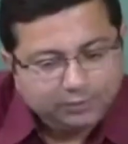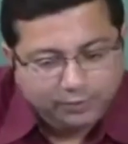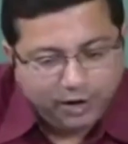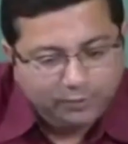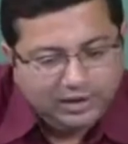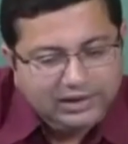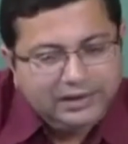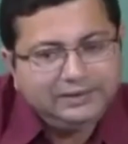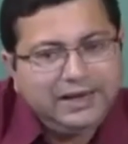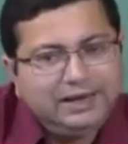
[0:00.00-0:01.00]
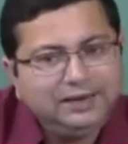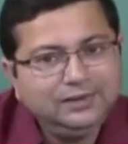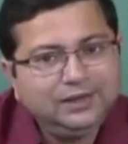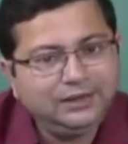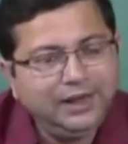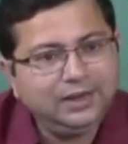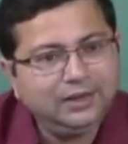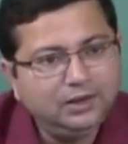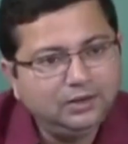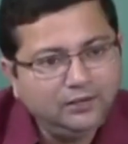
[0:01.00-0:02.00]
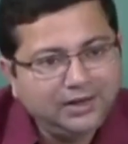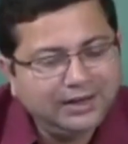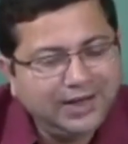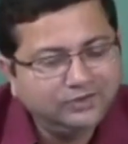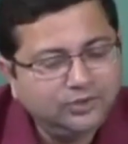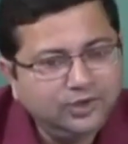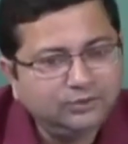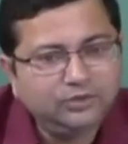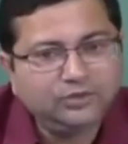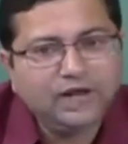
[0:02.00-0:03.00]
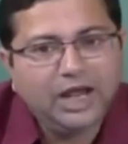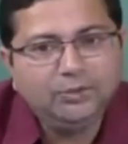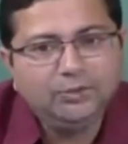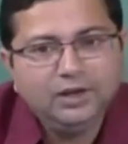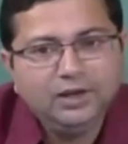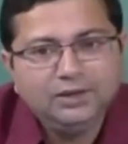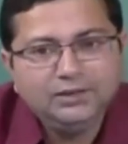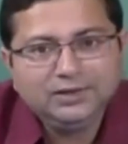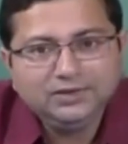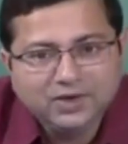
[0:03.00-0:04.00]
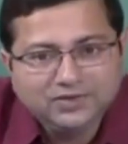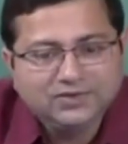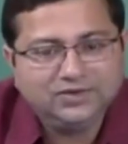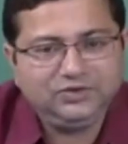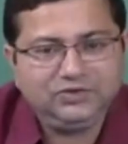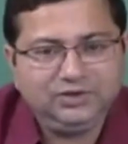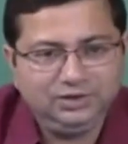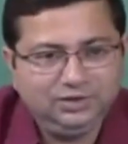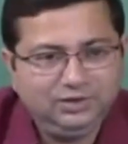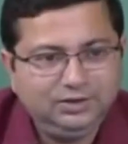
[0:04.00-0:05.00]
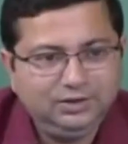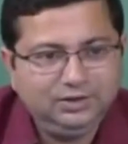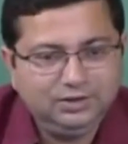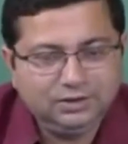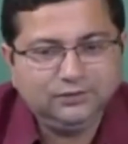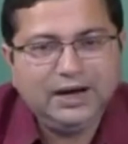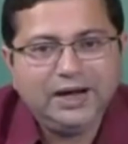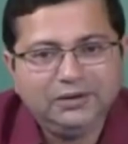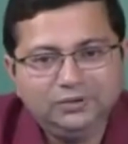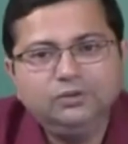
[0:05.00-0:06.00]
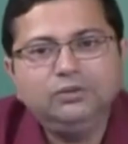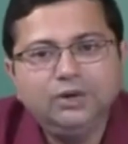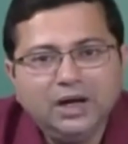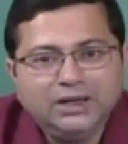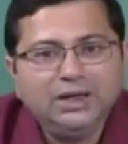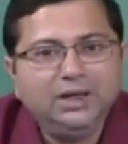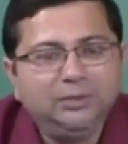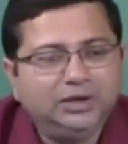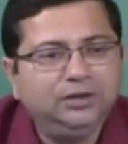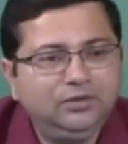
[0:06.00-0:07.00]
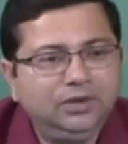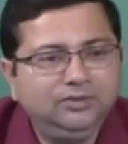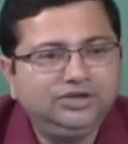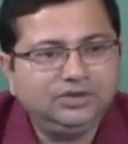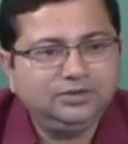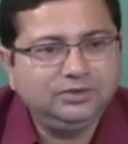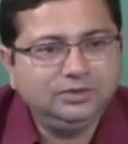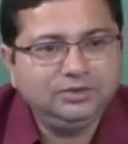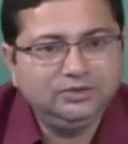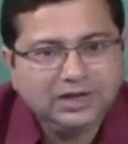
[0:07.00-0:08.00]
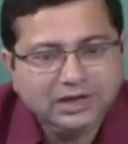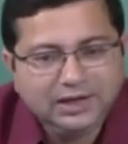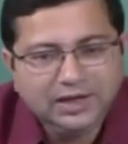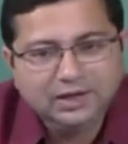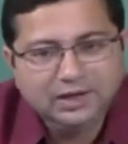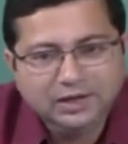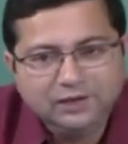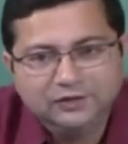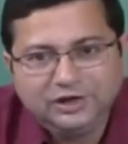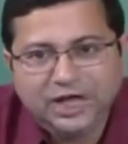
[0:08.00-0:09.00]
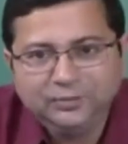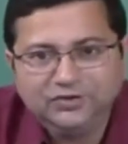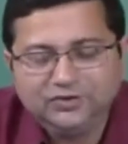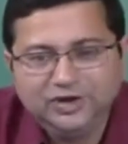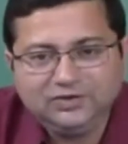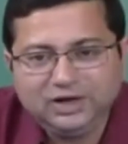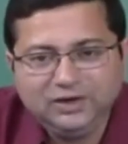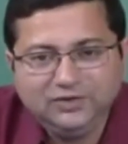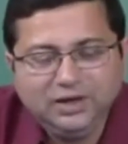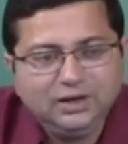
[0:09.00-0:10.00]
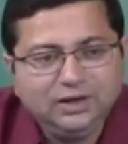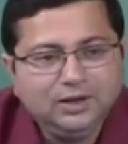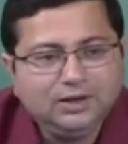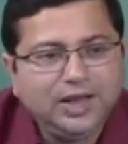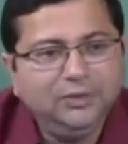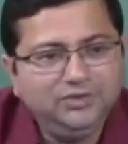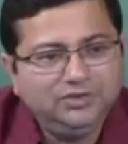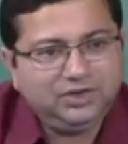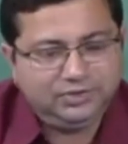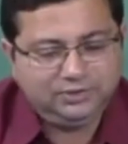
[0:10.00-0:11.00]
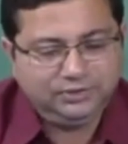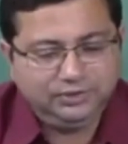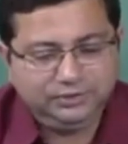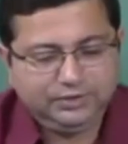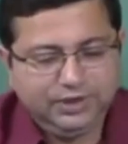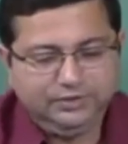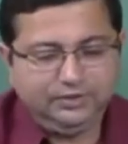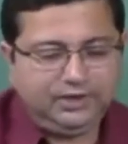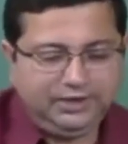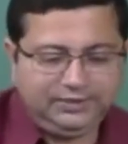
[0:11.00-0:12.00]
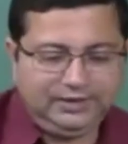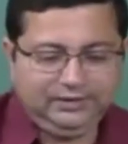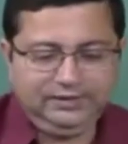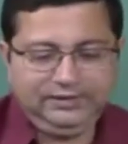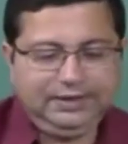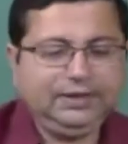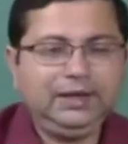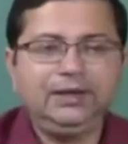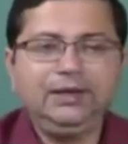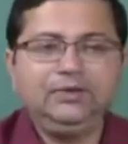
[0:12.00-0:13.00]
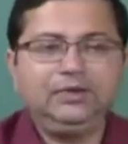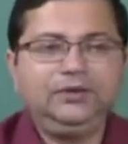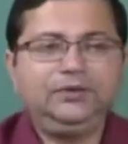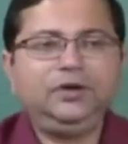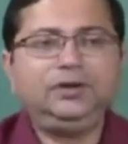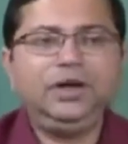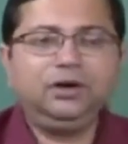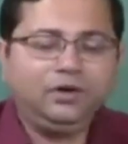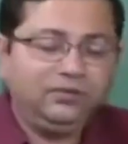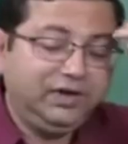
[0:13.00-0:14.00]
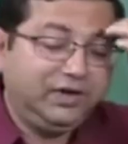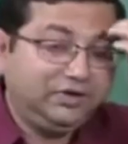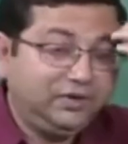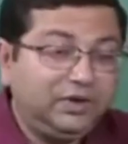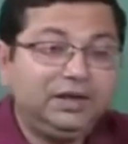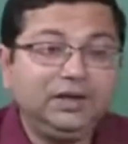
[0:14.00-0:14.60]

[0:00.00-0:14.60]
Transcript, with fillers: properly designing the grain, we can actually program the thrust history required to attain a particular mission. We can get different type of thrust at different time instants. Okay. So, that is, as you can see here, a different grain configuration will